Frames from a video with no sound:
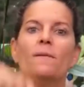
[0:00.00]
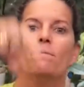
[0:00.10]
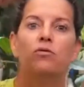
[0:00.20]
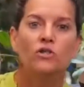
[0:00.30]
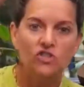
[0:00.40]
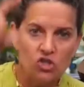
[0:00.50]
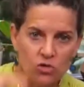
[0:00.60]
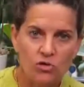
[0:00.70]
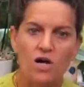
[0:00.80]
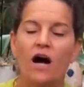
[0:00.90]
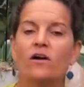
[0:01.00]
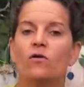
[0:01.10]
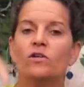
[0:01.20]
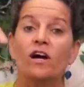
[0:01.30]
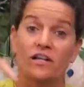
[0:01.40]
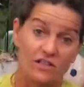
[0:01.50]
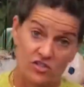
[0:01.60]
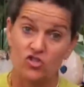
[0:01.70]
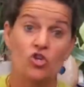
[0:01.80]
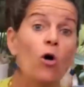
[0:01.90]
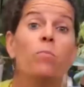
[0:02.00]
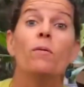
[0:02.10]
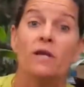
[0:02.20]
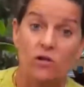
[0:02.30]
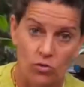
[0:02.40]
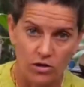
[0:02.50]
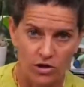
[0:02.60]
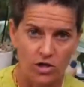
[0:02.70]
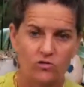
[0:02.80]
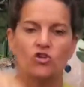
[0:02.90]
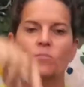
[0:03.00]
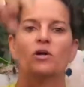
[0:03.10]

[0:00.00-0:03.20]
it puts you not only on this dopamine roller coaster,